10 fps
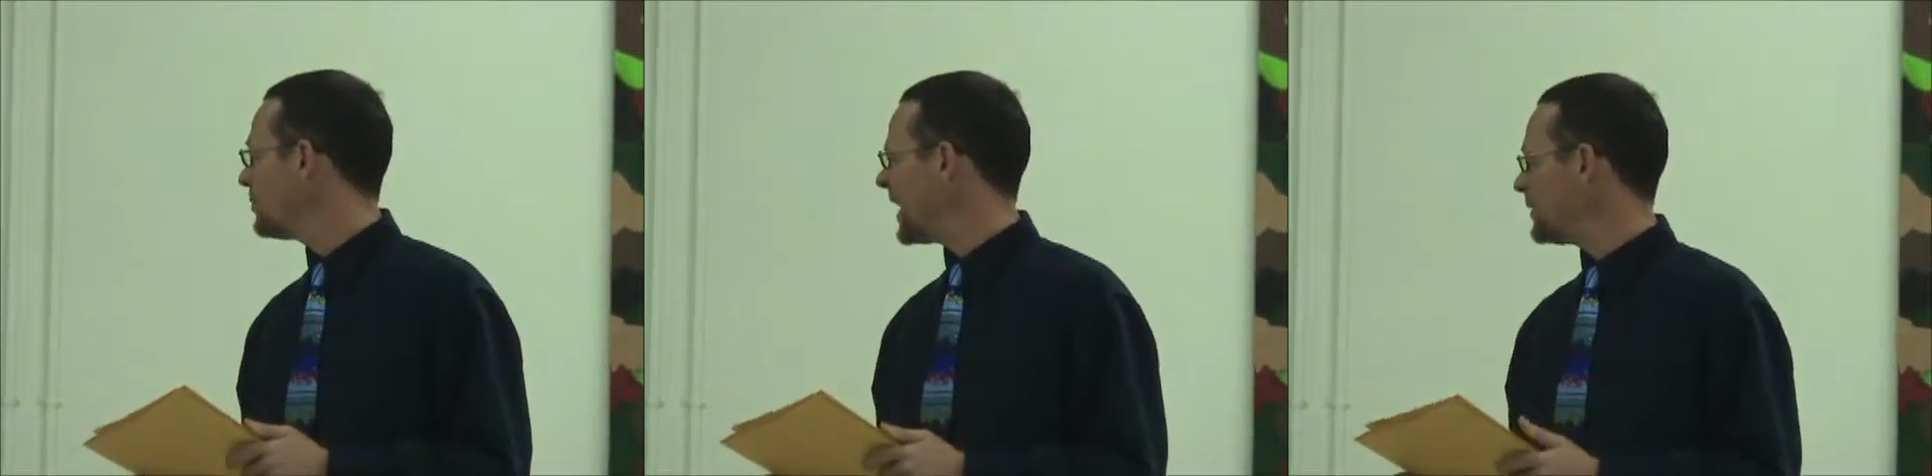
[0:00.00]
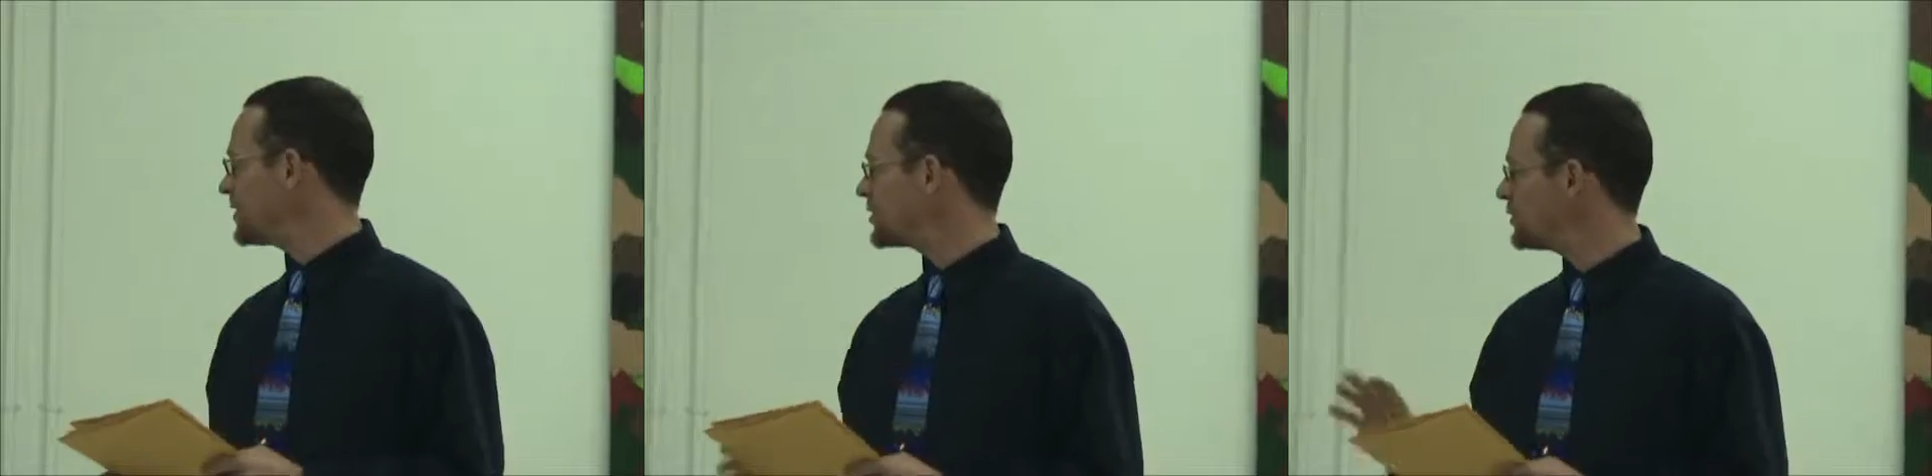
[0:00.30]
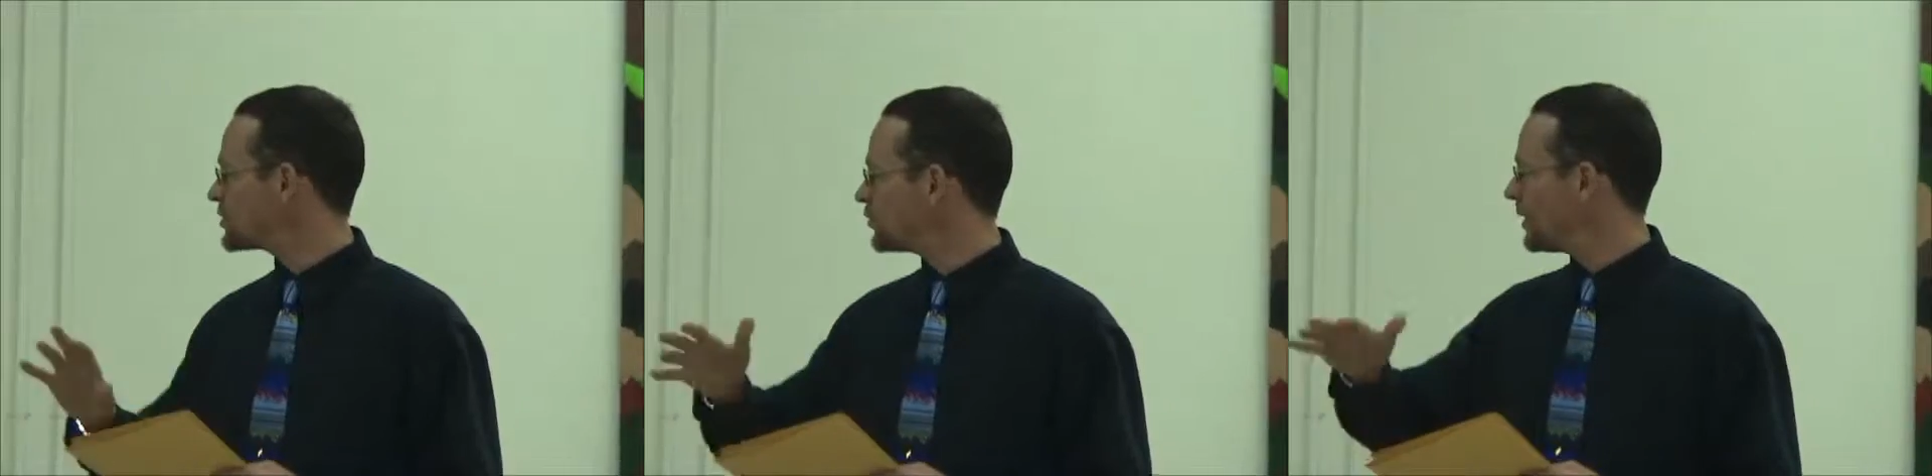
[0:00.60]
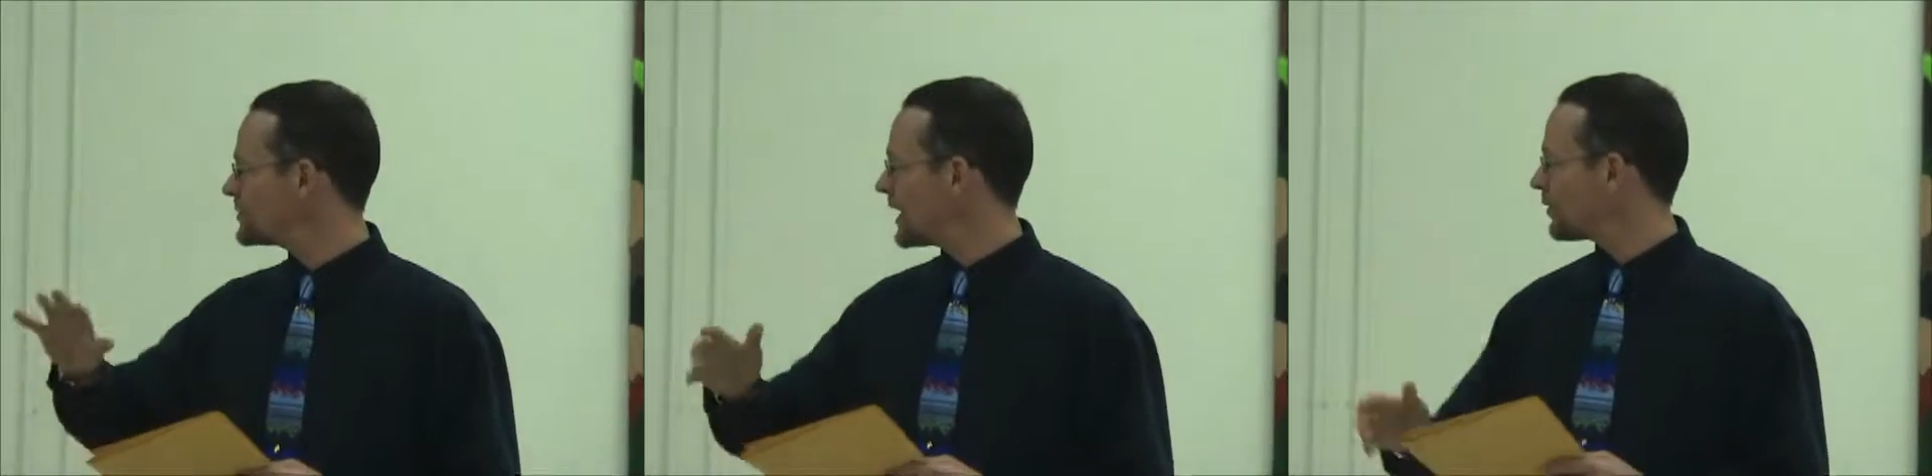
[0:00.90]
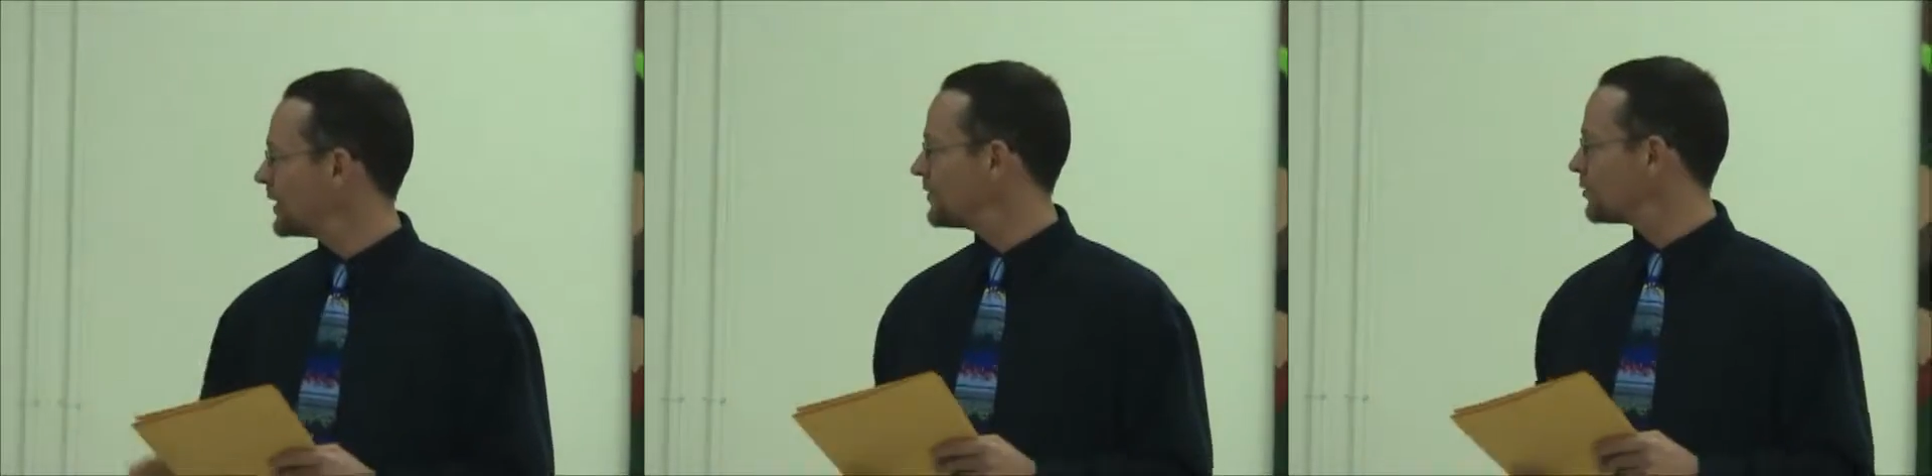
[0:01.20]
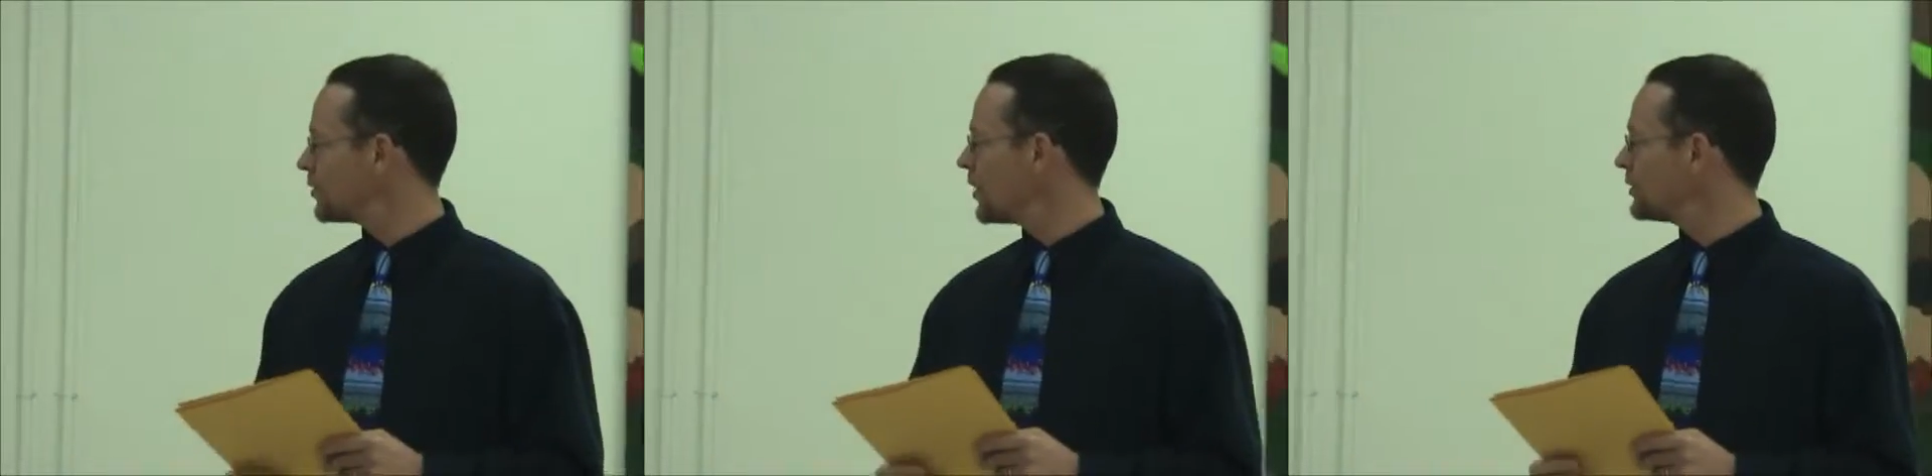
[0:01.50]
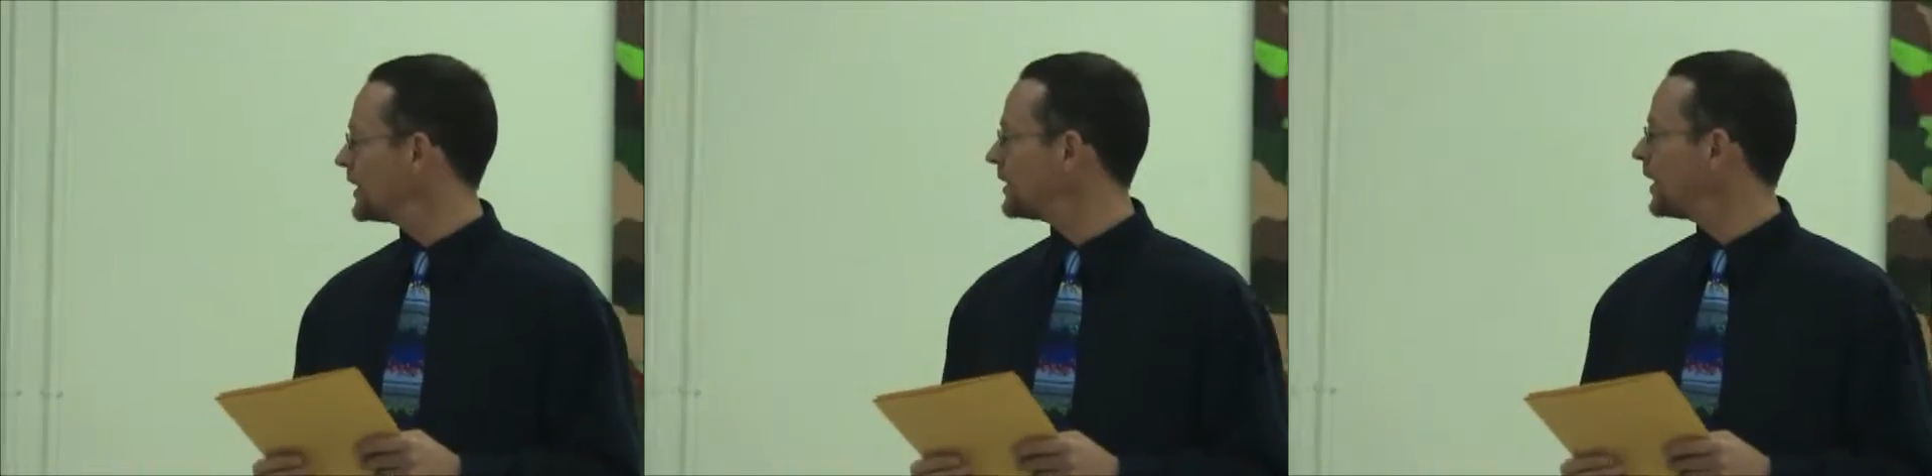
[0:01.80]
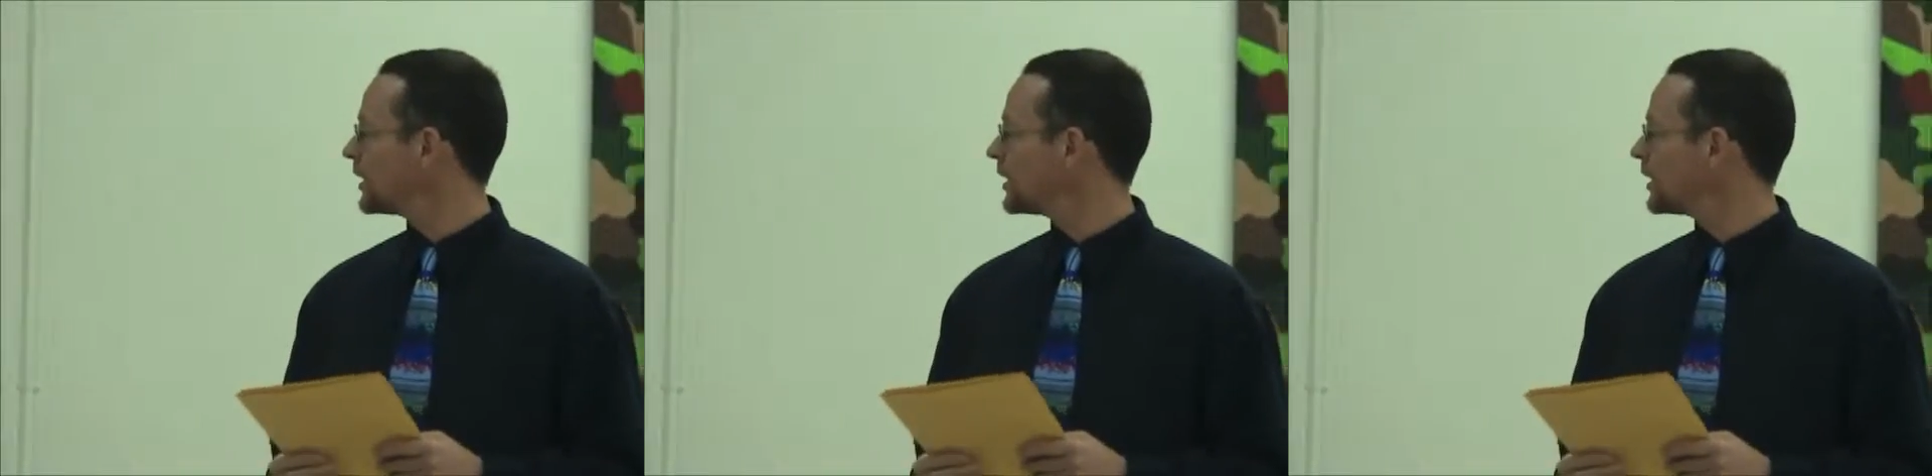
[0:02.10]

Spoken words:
maybe two swims that were even remotely